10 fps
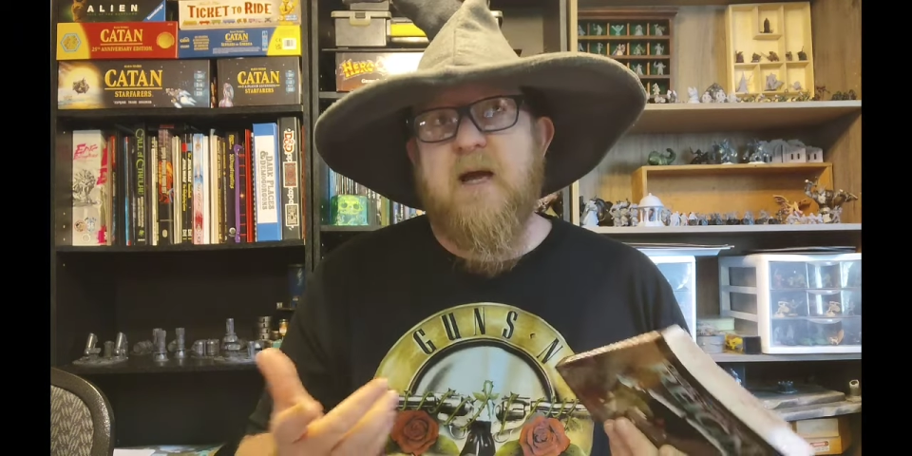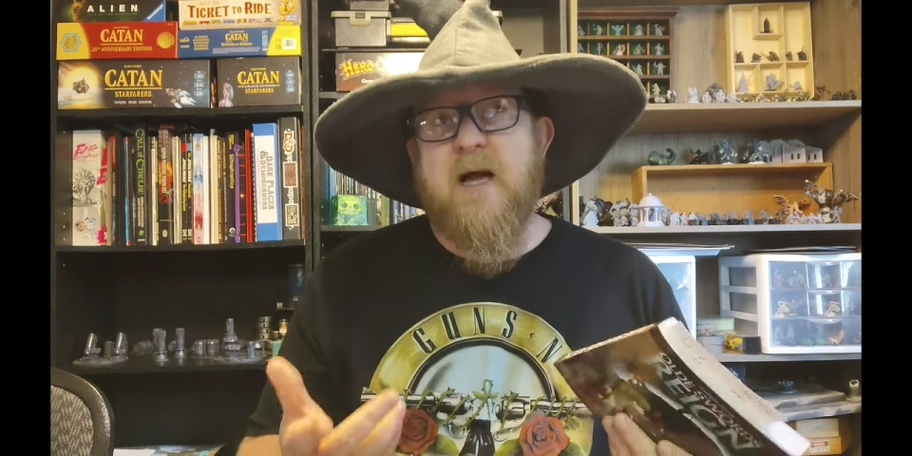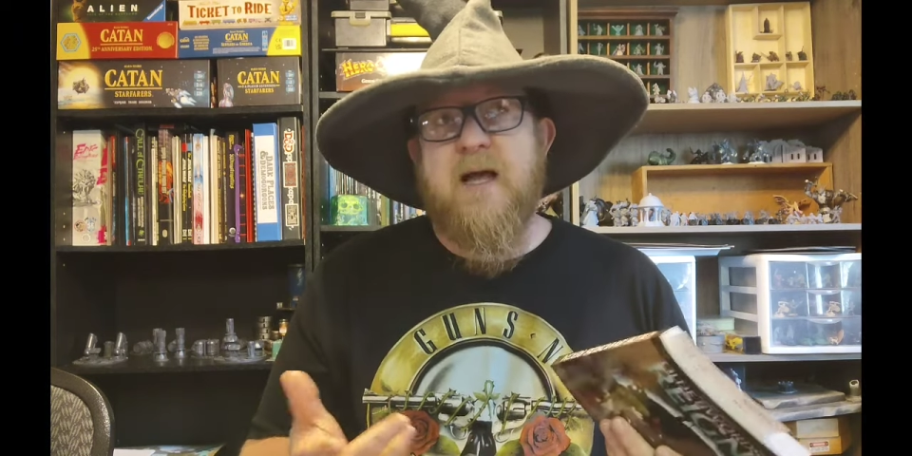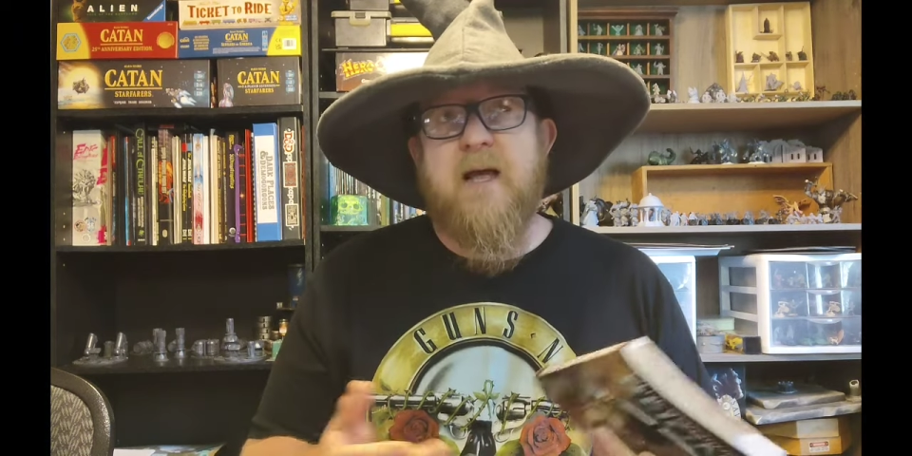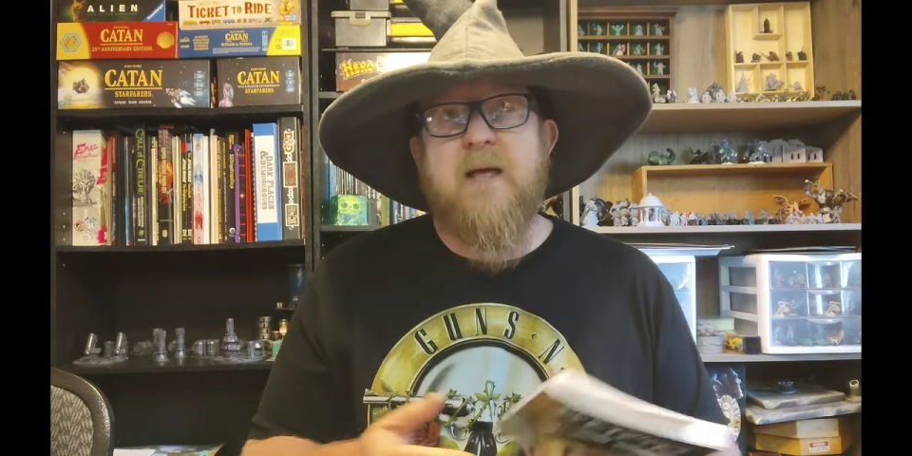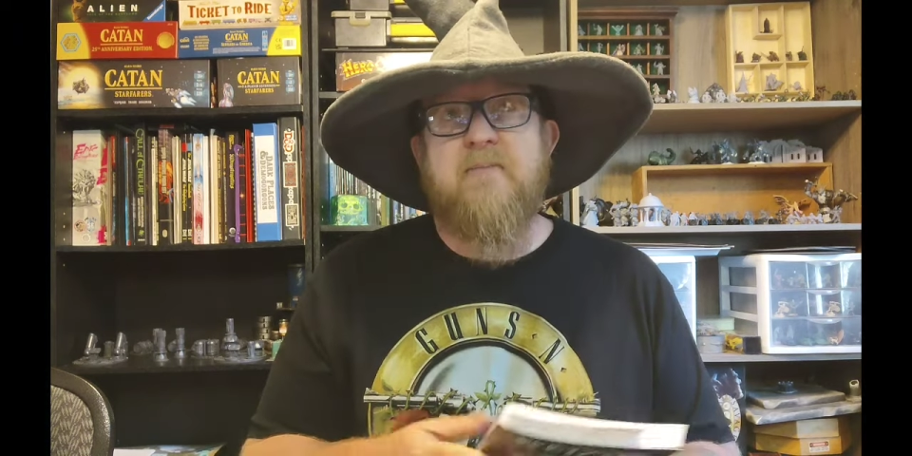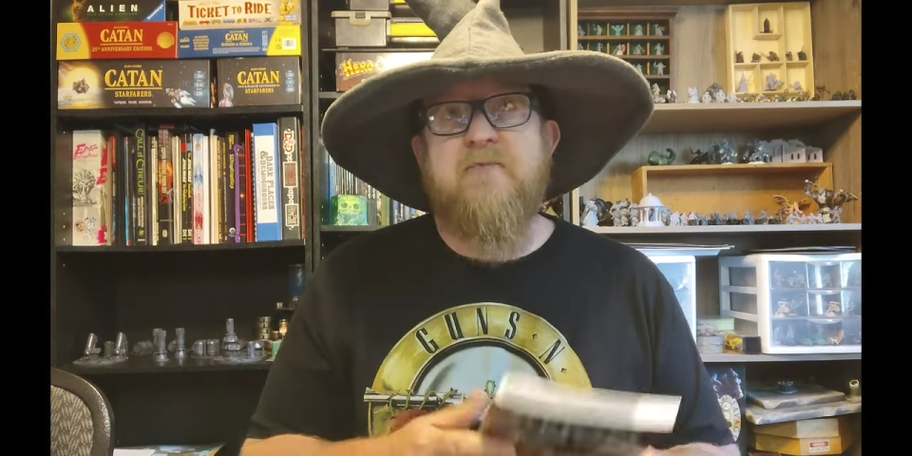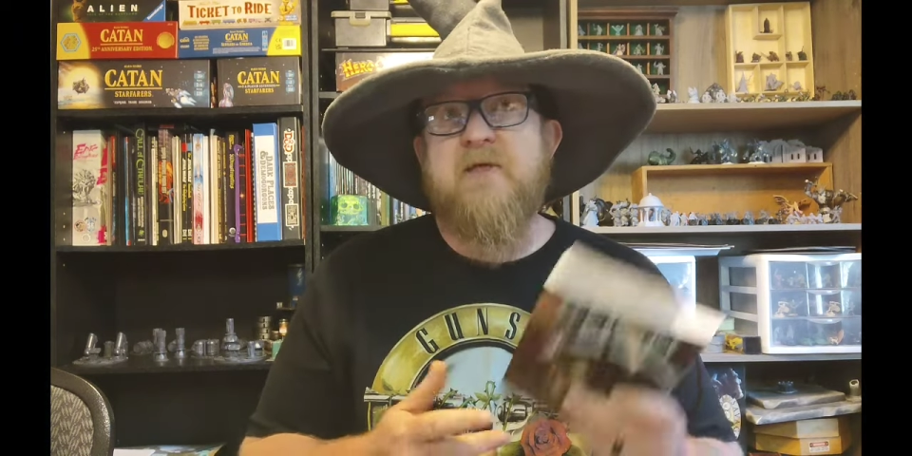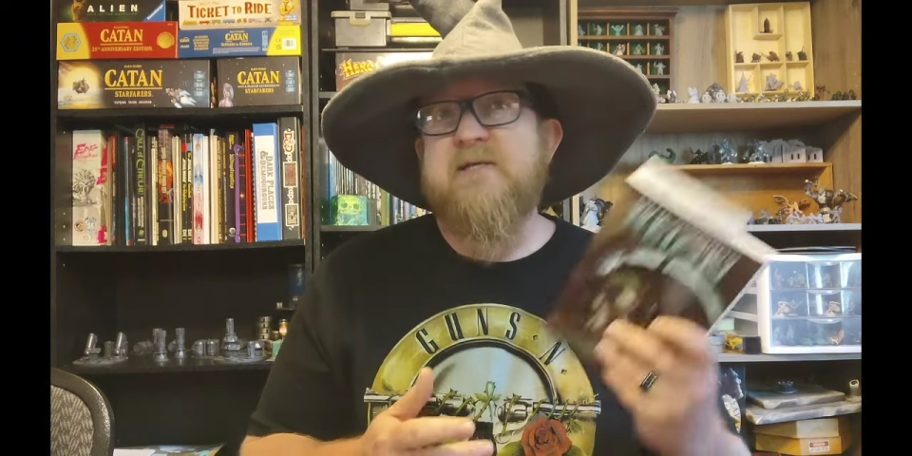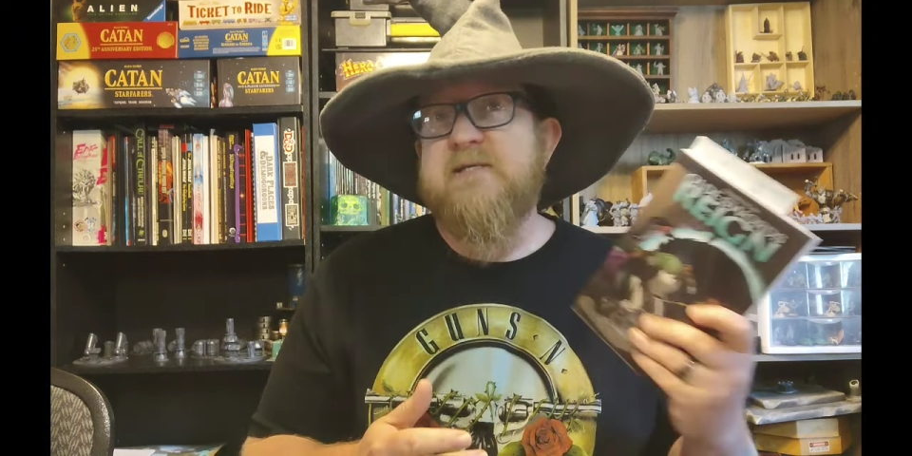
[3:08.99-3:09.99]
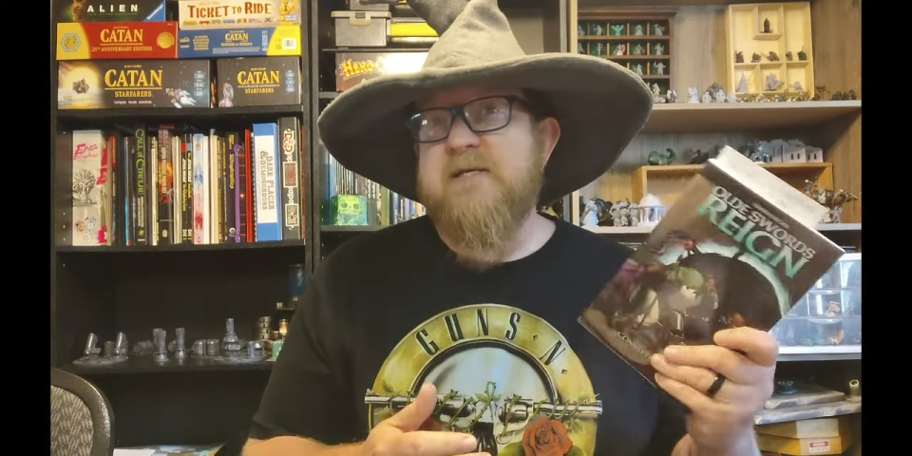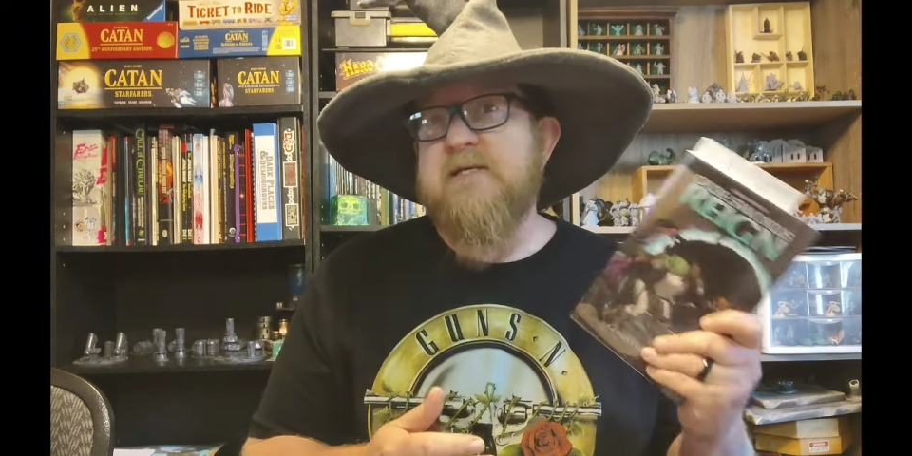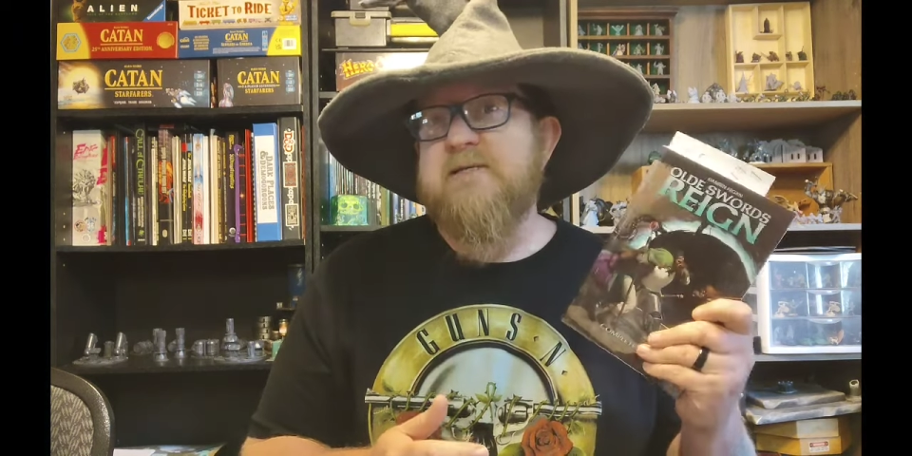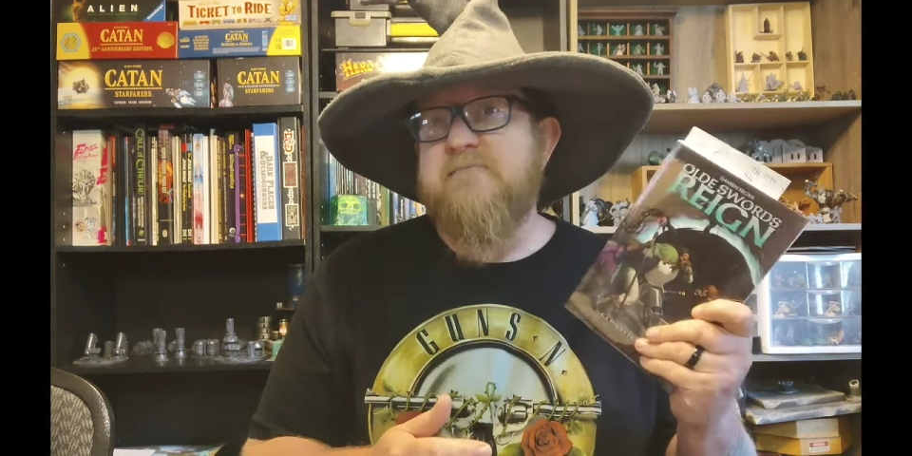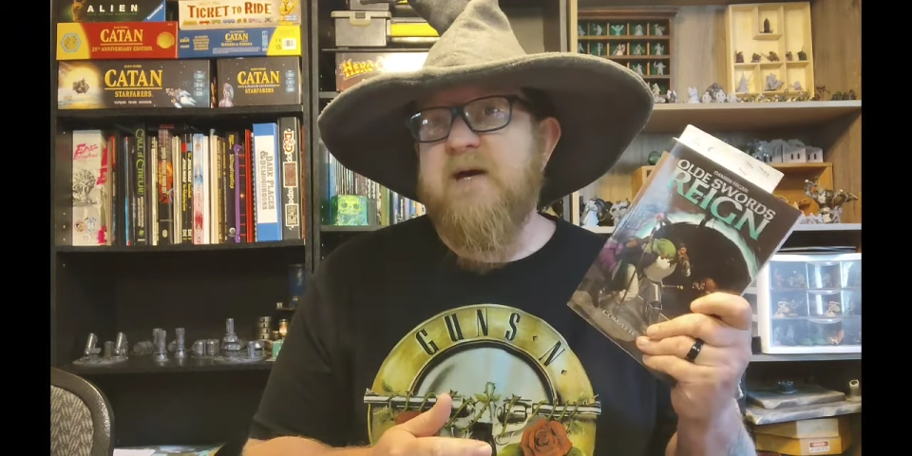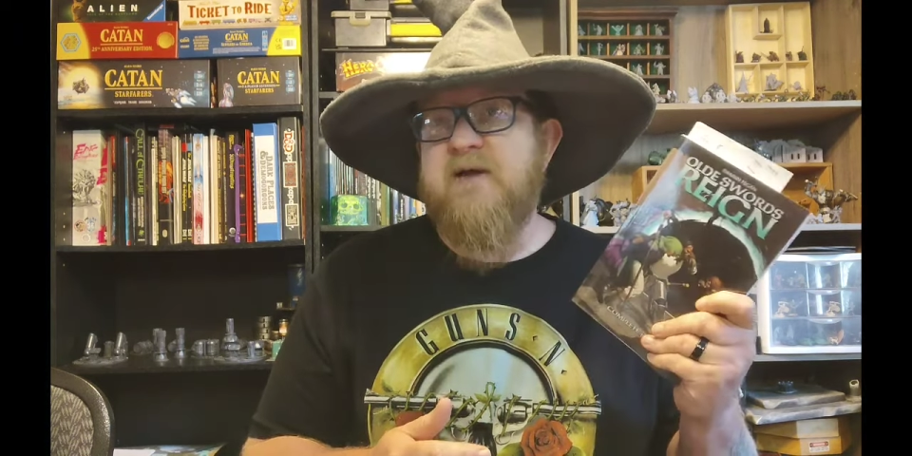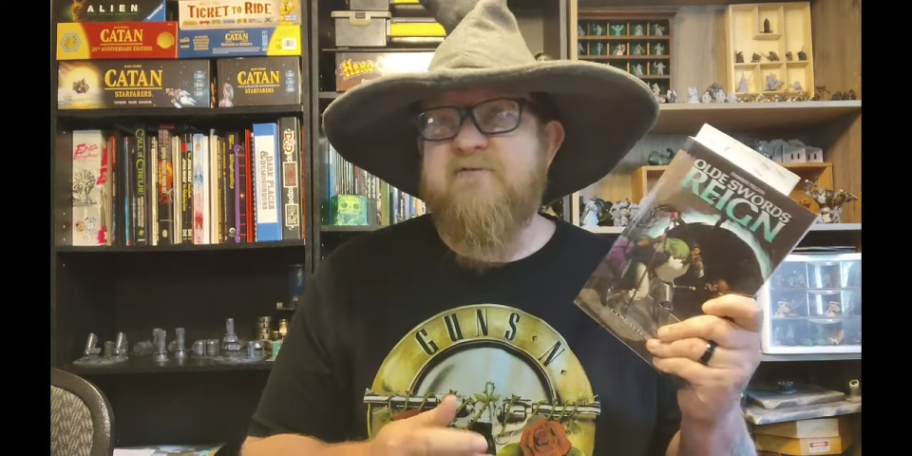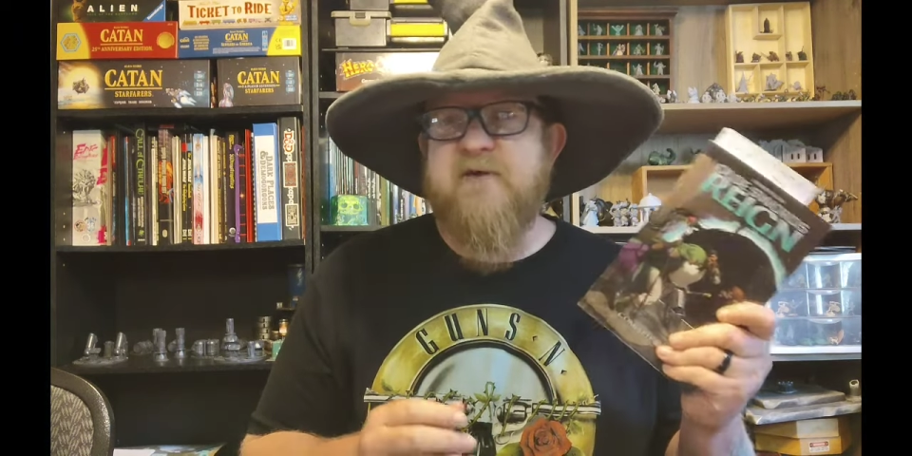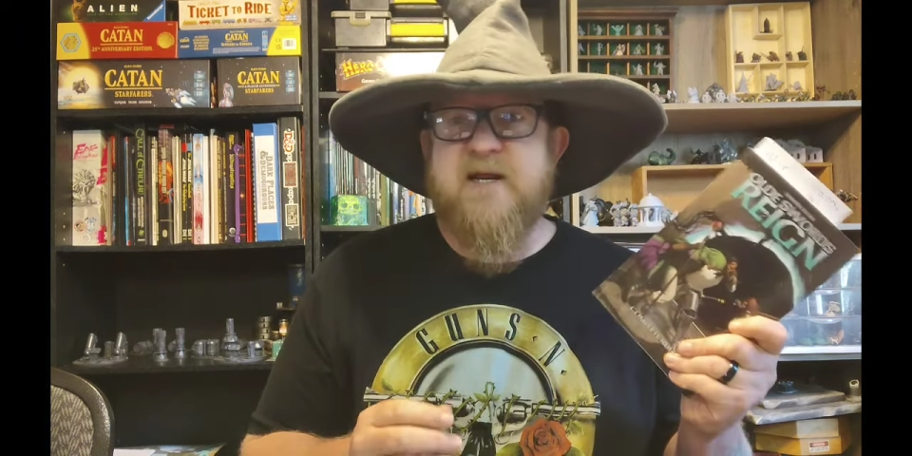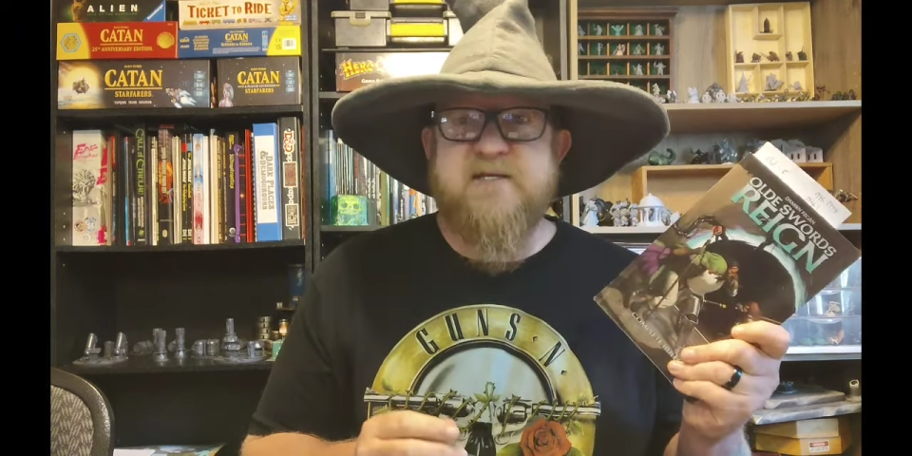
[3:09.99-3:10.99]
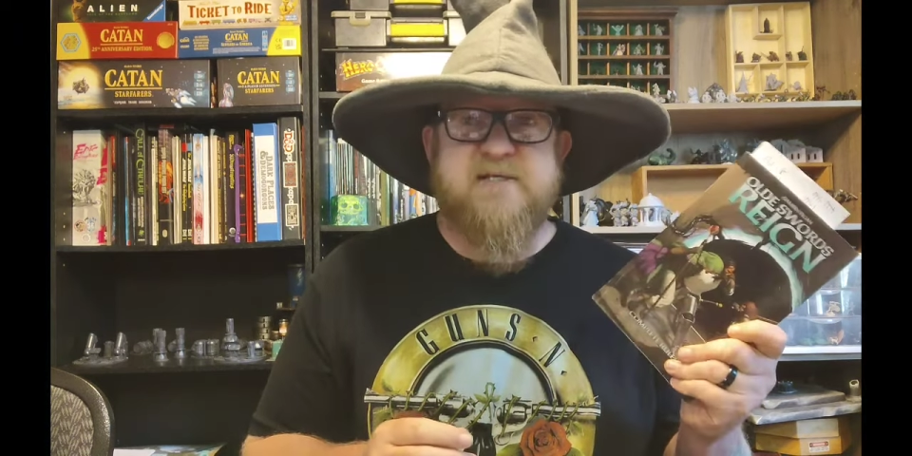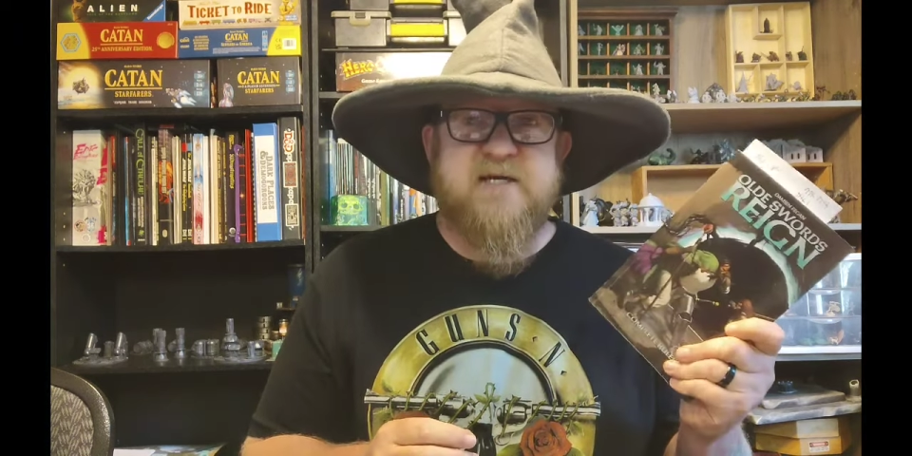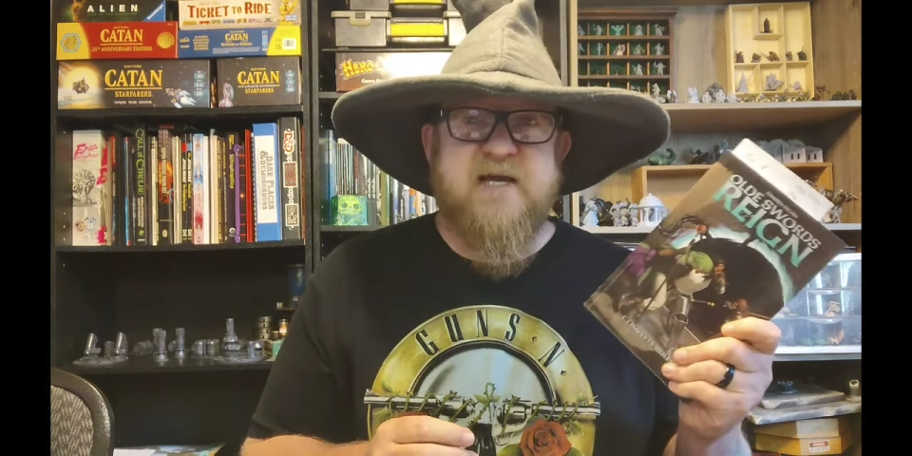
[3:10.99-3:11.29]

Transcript: I, I, this is my fantasy